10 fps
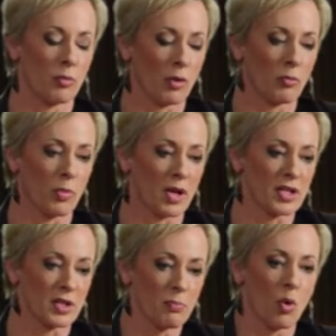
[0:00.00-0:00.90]
a, a, a
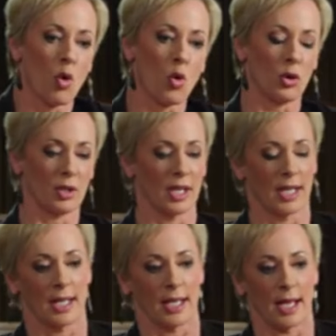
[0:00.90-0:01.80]
small
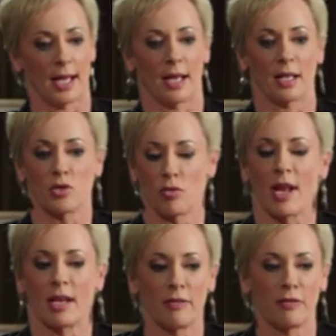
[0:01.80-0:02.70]
uh, Australian